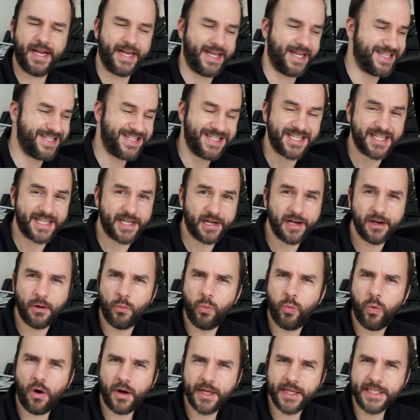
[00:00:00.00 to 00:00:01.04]
and it is still a
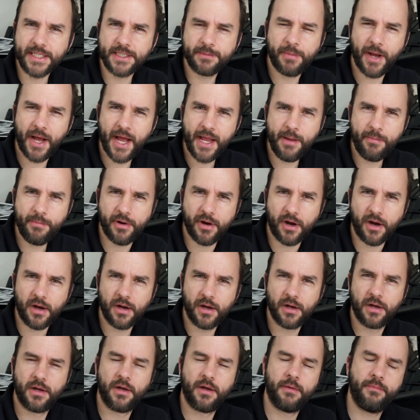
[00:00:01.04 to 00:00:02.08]
white paper,
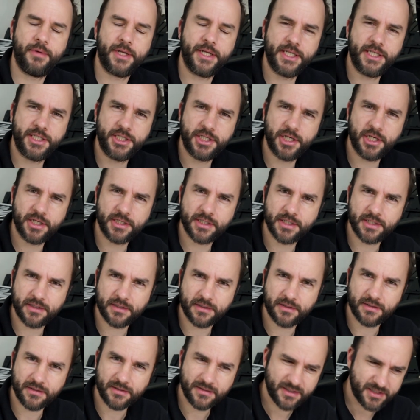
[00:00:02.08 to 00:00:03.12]
but it's
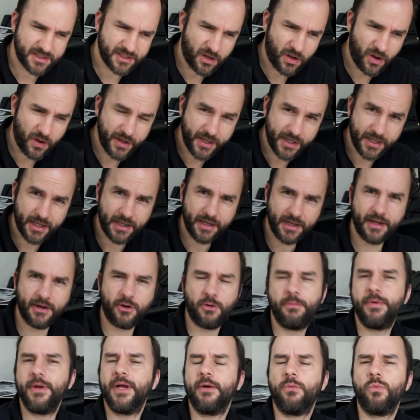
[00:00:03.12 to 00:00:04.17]
just tiny
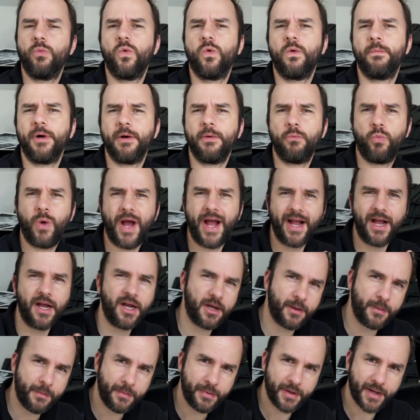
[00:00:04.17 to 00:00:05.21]
little bit warmer
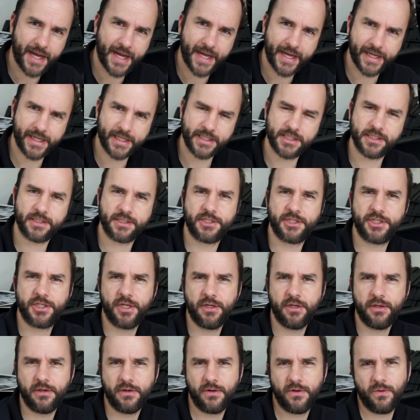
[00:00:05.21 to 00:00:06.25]
when compared
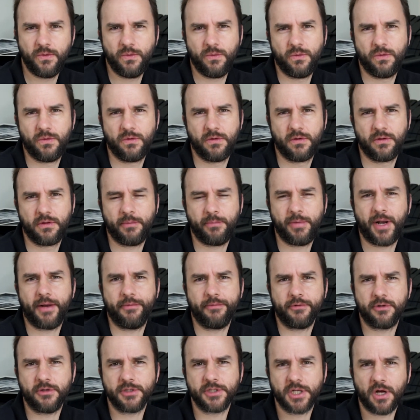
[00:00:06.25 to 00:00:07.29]
to the
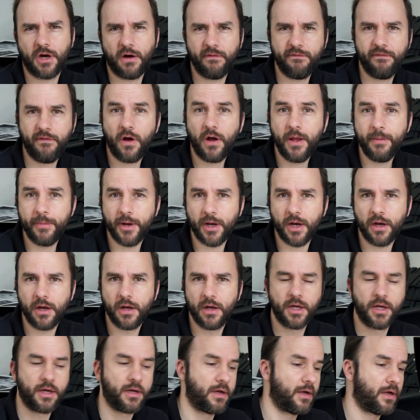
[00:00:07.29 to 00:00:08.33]
Platinum Gloss Art Fibre.
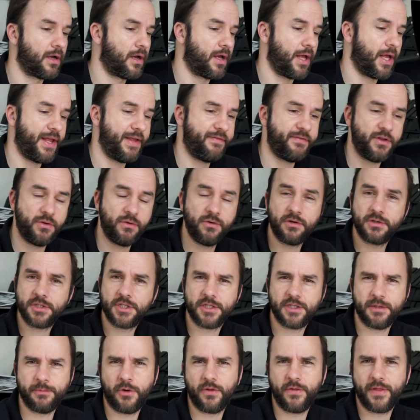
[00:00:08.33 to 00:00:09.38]
If you
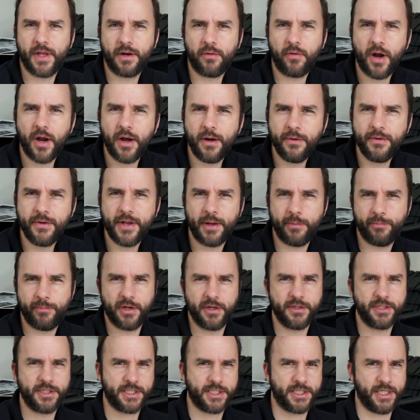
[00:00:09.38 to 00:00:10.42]
looked at them on their own, they
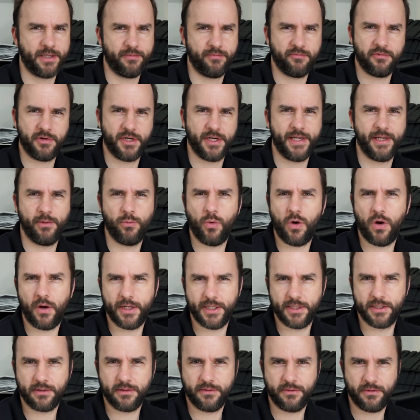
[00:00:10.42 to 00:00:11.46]
both seem really
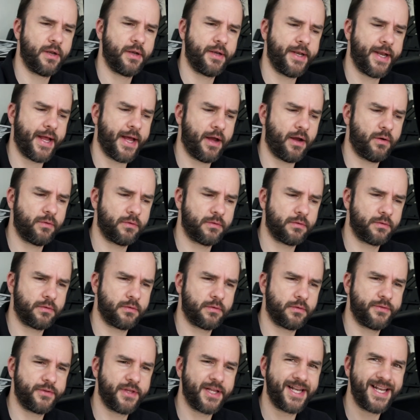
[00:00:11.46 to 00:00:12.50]
white. Now,
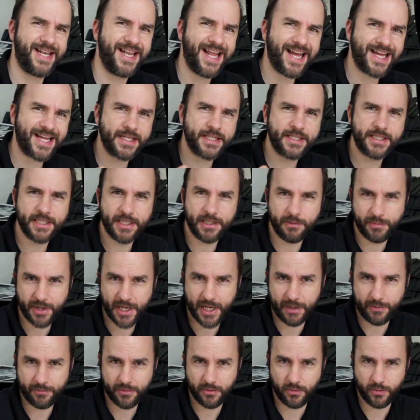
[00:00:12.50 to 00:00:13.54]
the legacy
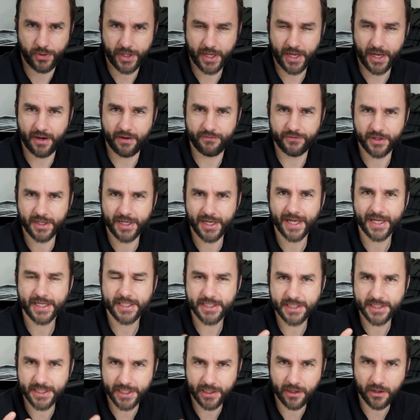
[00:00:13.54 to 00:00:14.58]
paper we have, the
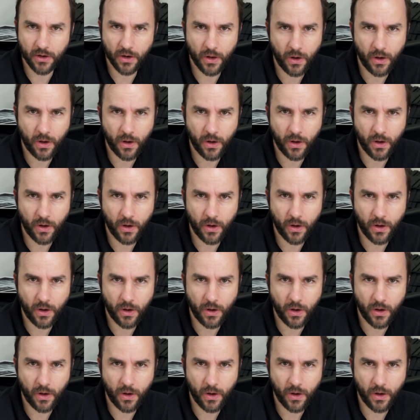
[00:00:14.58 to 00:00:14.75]
legacy